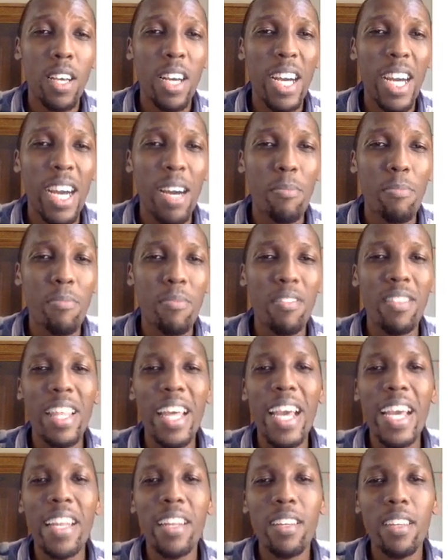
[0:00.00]

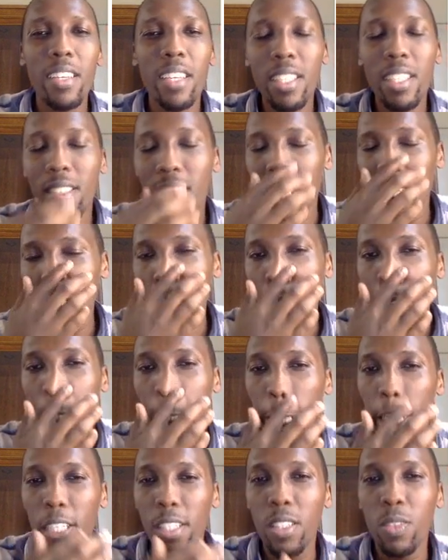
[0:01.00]
then in such a
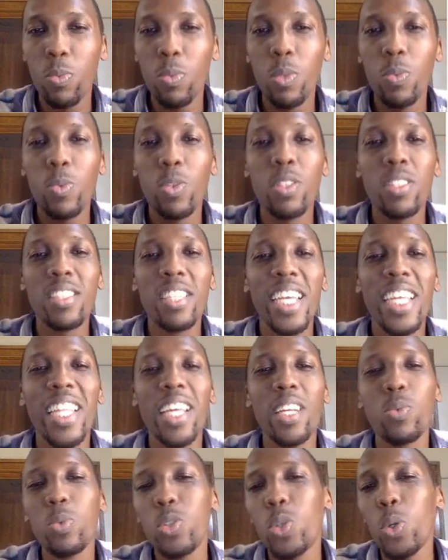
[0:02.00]
case, we would say
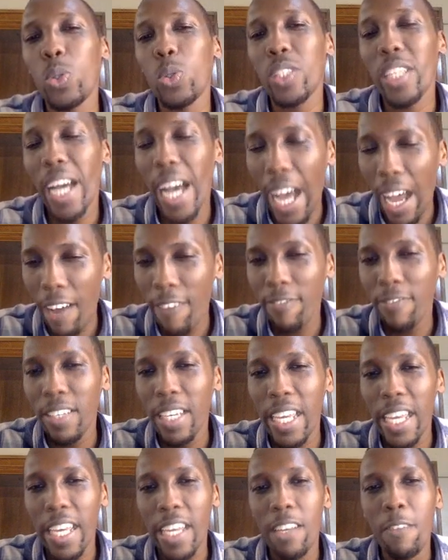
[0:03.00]
that we don't have
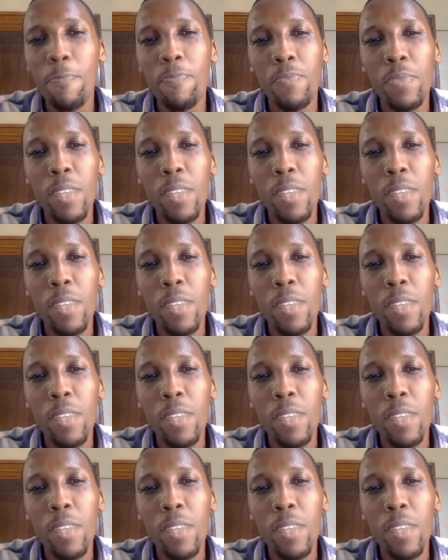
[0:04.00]
a